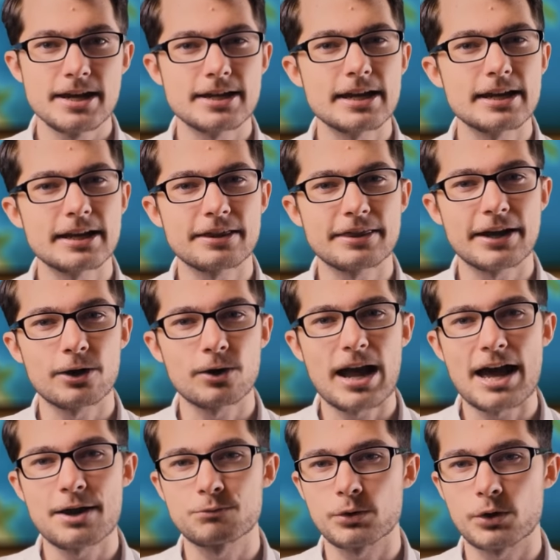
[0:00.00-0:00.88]
Getting there
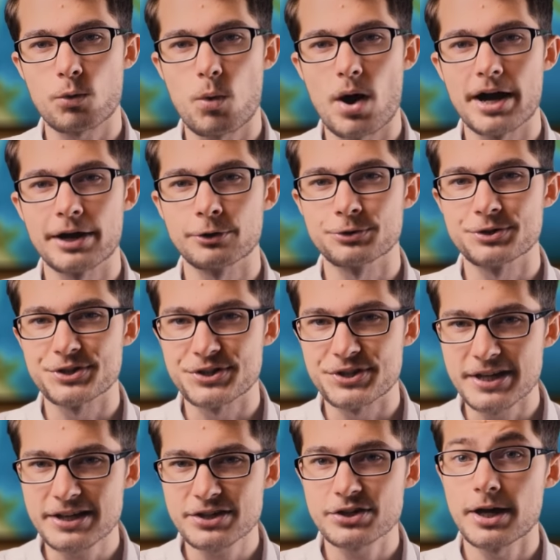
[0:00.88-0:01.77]
had required
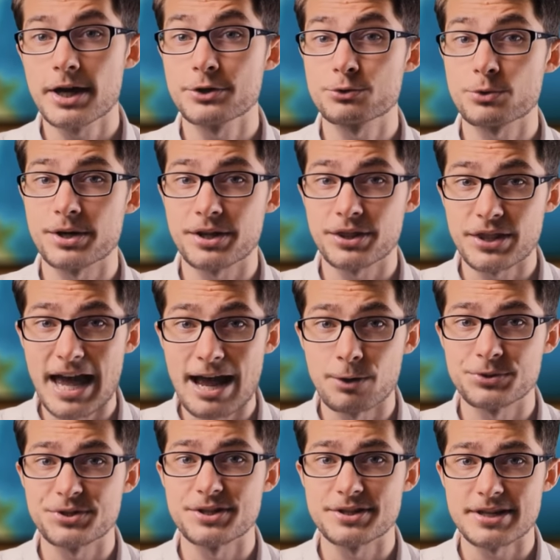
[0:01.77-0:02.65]

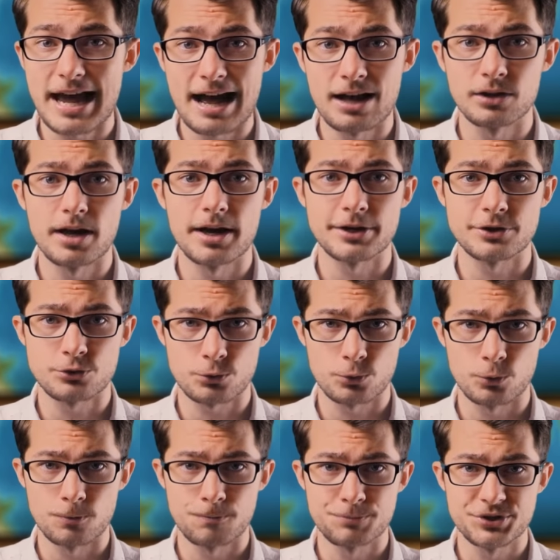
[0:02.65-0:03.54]
600,000 Allied
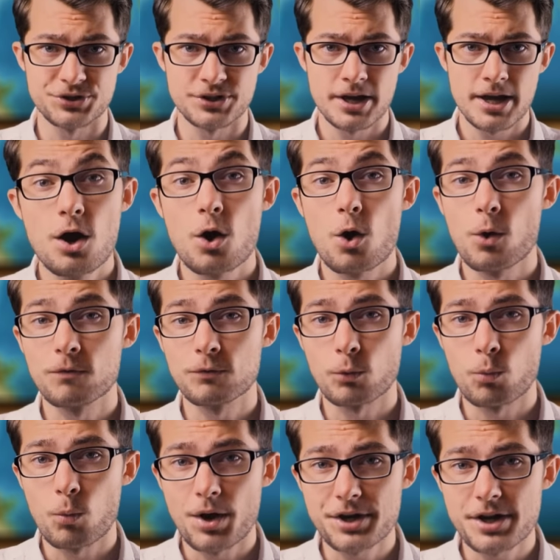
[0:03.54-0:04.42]
troops, over
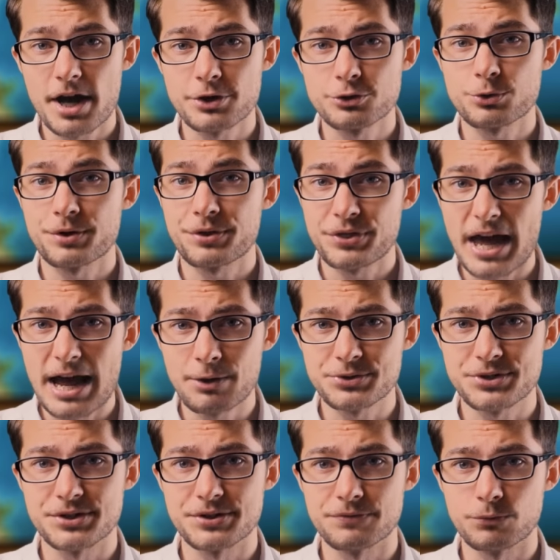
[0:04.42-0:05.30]

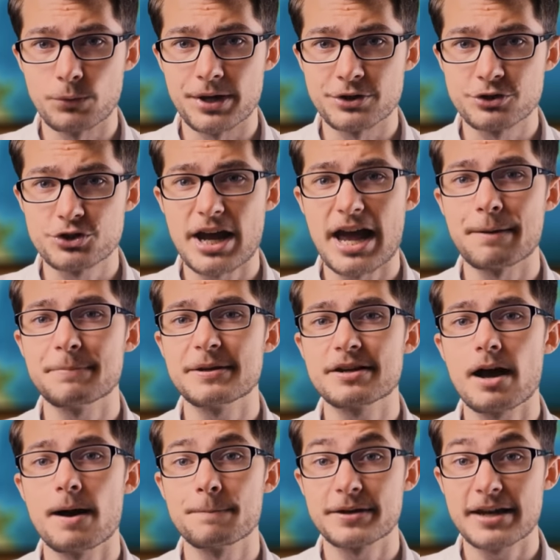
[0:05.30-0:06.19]
100,000 of which had
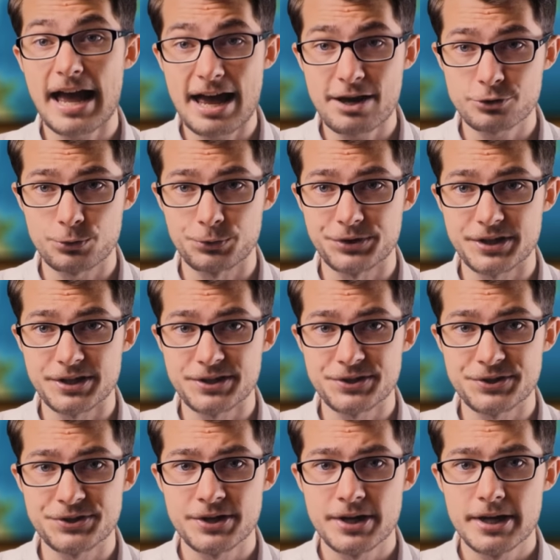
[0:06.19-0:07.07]
become
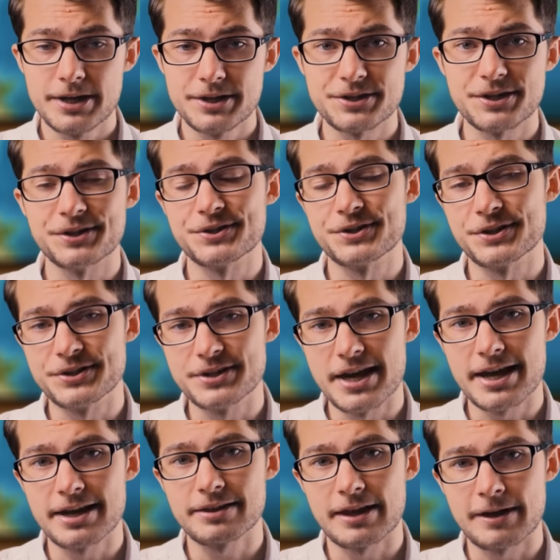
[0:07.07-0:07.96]
casualties since the
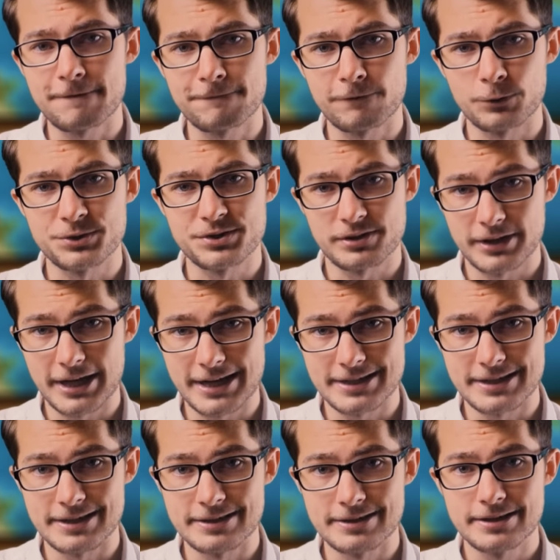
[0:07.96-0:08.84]
day they first
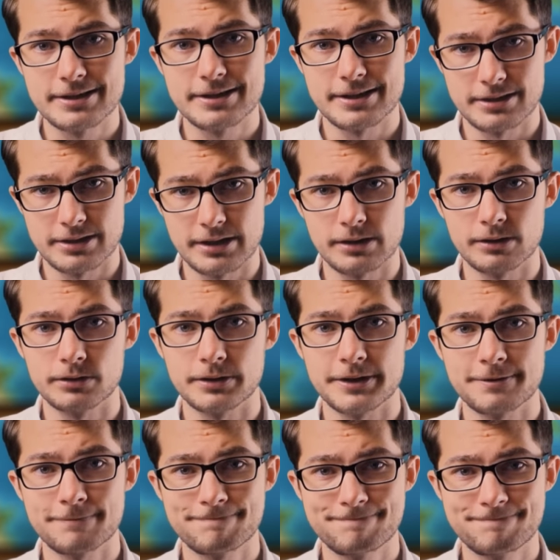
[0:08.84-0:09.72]
landed in
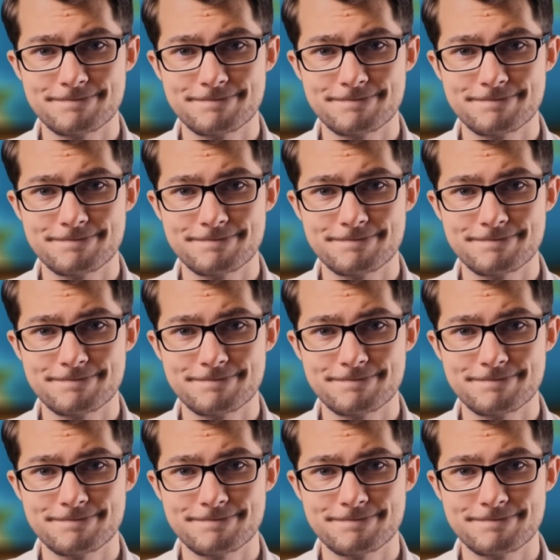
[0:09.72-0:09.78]
Italy.